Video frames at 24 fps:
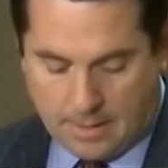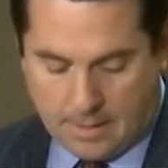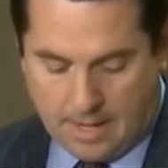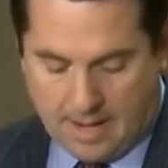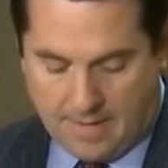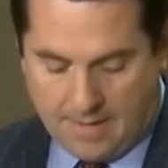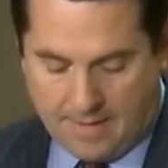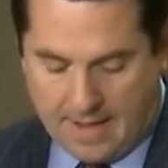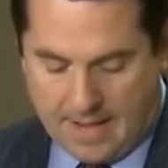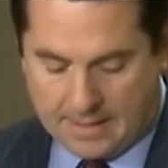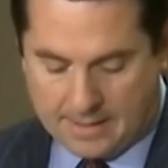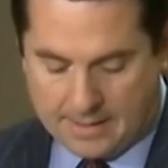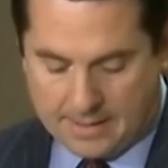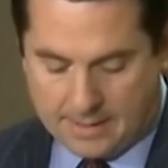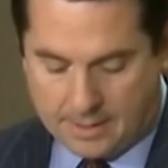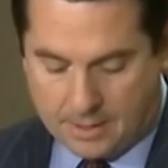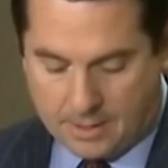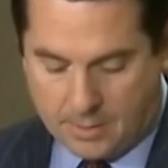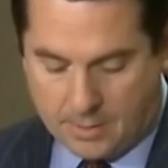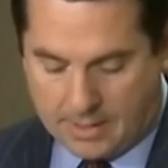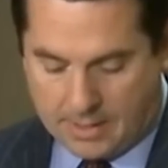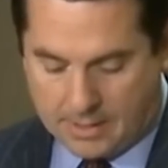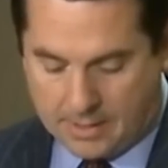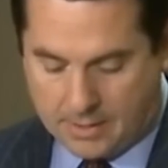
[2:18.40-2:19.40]
I've asked
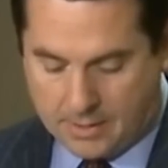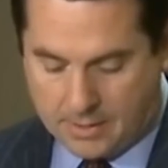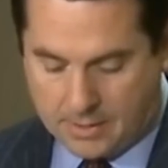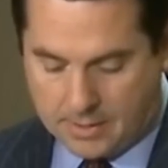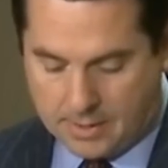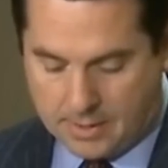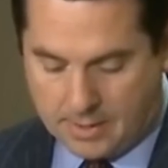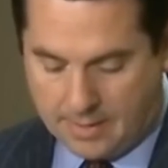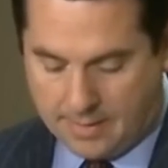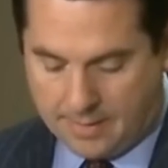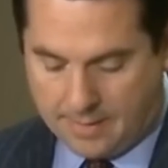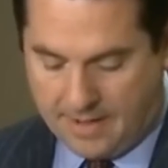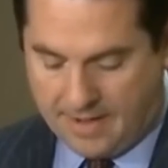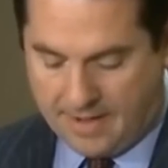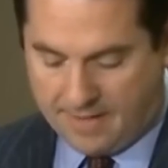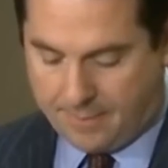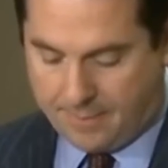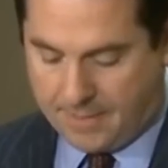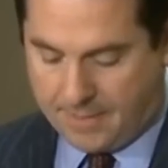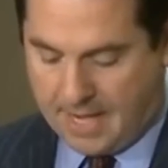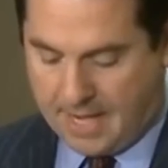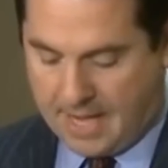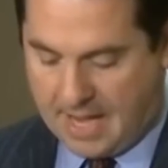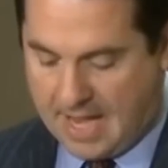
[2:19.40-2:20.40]
the directors of
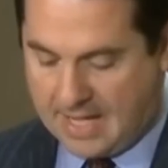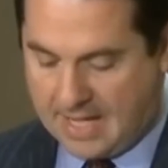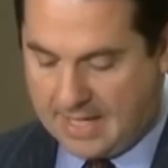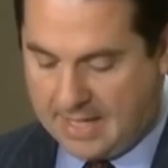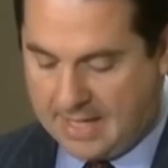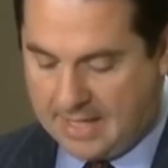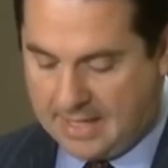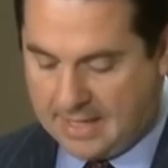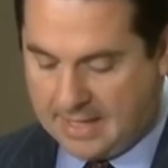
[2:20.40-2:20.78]
FBI,